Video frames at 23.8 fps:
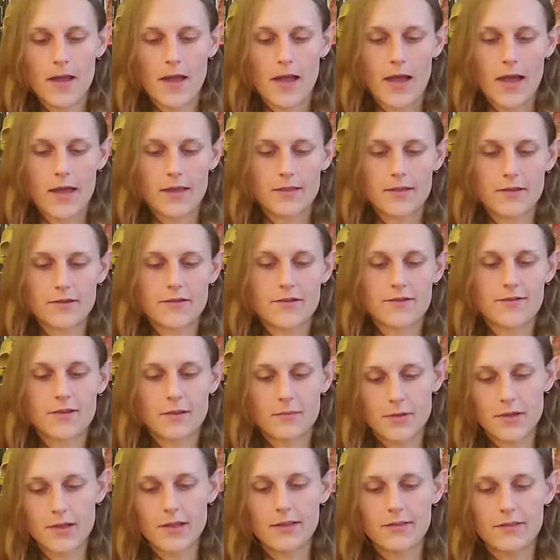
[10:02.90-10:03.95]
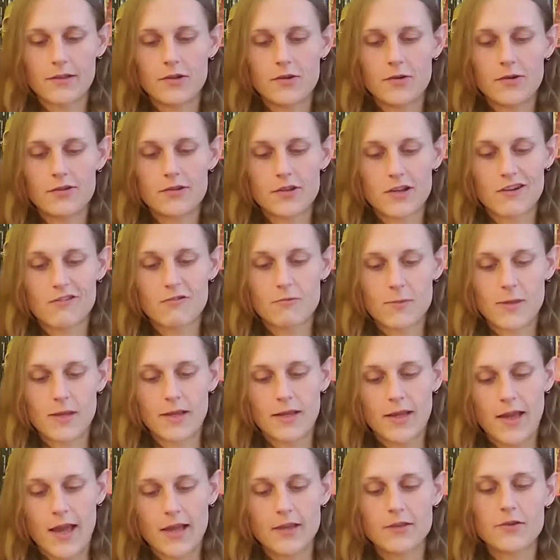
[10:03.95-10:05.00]
and this is something that the US government
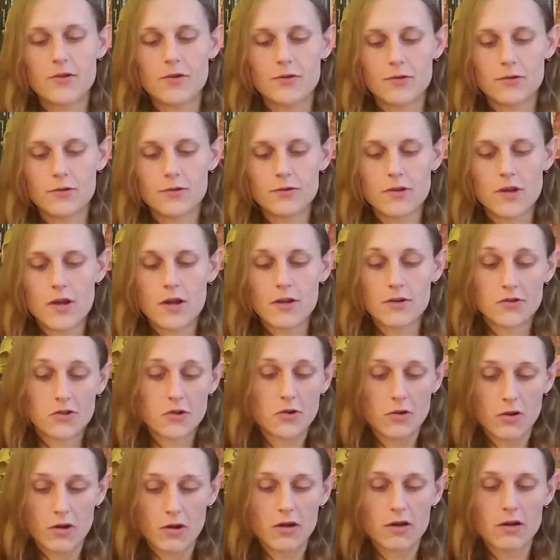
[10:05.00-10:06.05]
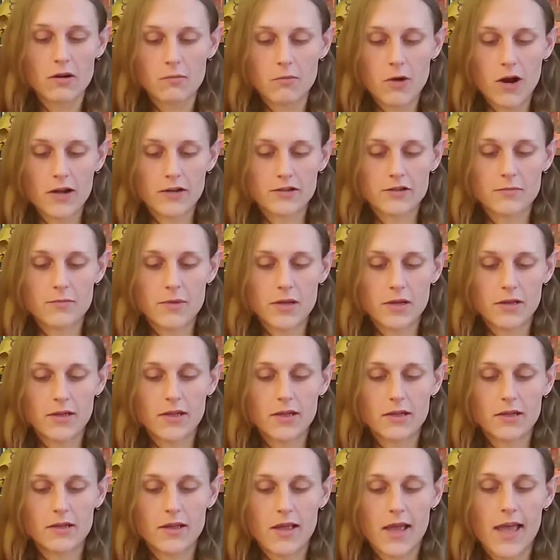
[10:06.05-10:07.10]
can use to an
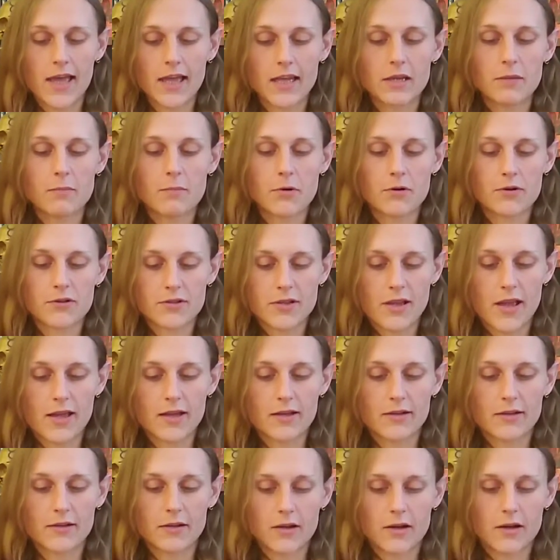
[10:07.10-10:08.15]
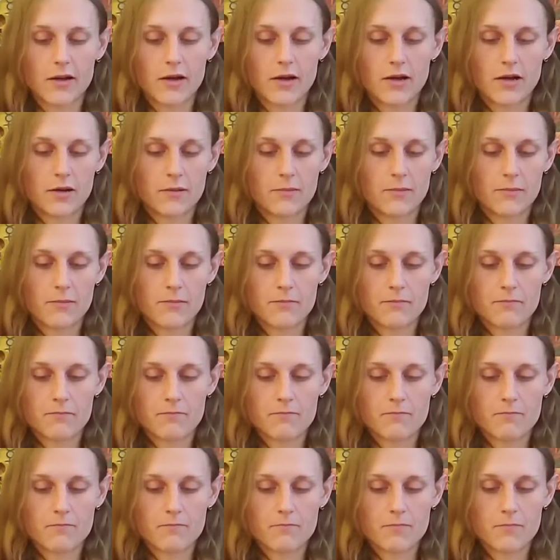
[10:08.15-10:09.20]
approximately 80%
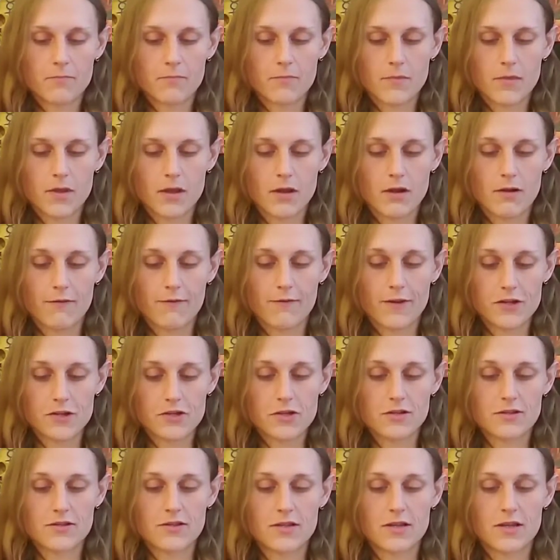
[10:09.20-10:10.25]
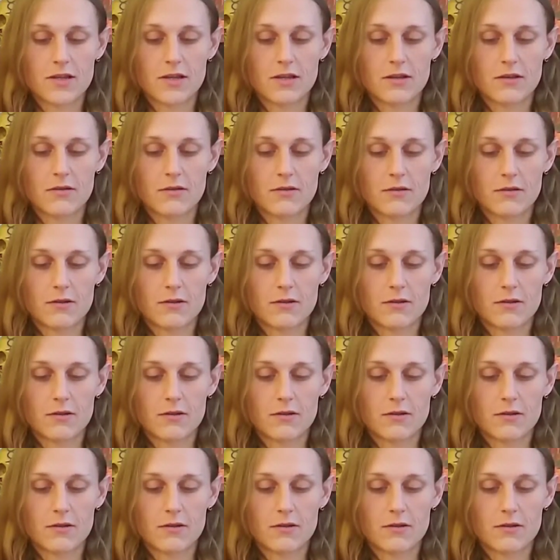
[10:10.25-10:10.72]
efficiency.